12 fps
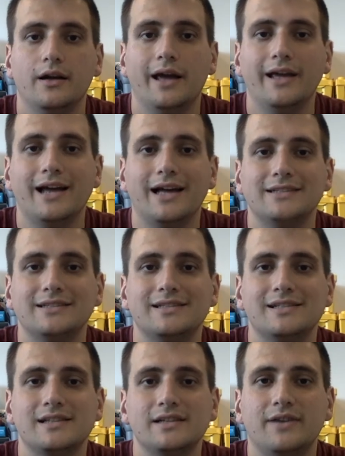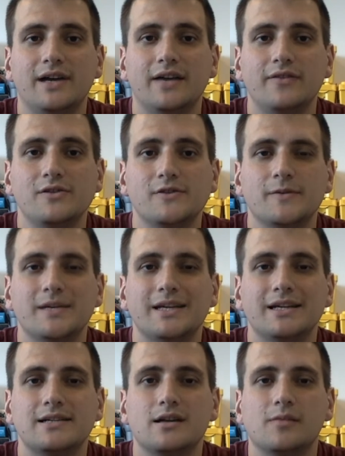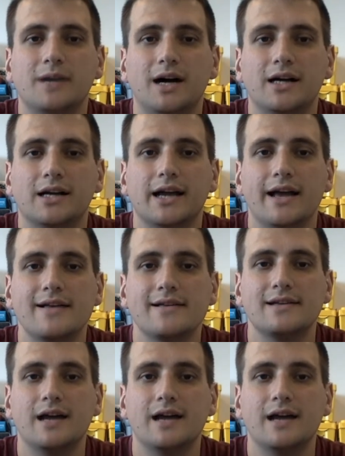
Hey guys, this is Levi Evans from the NSL Podcast.